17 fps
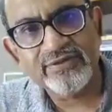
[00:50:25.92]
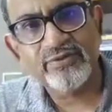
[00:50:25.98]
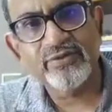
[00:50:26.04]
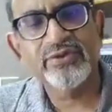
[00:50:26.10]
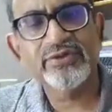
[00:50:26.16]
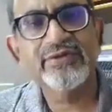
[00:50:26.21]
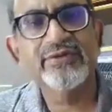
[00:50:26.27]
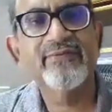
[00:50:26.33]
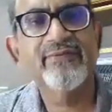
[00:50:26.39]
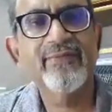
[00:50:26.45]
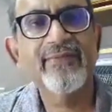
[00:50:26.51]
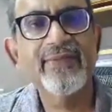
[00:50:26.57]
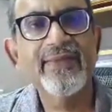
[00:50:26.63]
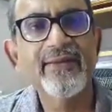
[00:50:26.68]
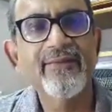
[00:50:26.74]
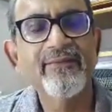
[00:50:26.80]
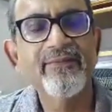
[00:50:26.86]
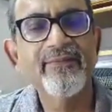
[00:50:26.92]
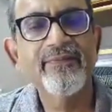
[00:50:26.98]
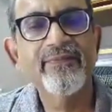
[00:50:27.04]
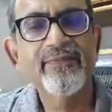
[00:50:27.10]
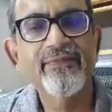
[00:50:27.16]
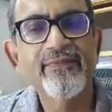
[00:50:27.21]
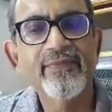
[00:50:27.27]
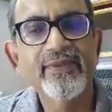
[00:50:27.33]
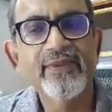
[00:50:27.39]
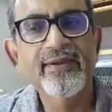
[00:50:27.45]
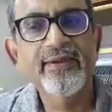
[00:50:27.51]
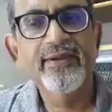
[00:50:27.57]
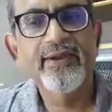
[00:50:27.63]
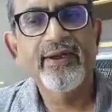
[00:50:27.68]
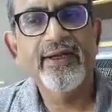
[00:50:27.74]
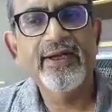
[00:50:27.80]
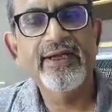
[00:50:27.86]
goes.
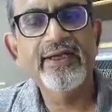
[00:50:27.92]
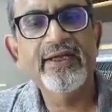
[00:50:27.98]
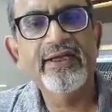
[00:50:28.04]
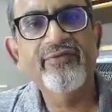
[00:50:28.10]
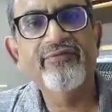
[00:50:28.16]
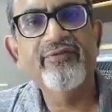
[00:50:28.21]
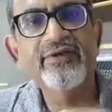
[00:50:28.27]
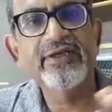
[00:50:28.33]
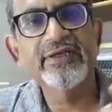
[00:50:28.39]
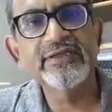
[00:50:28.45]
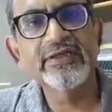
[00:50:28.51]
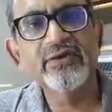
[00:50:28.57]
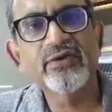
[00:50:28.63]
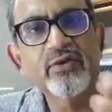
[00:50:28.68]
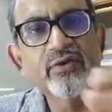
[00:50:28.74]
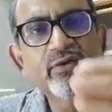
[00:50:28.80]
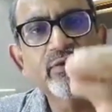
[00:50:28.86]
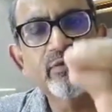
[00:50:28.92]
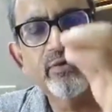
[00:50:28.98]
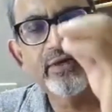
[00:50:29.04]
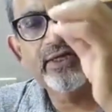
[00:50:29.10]
And if it doesn't go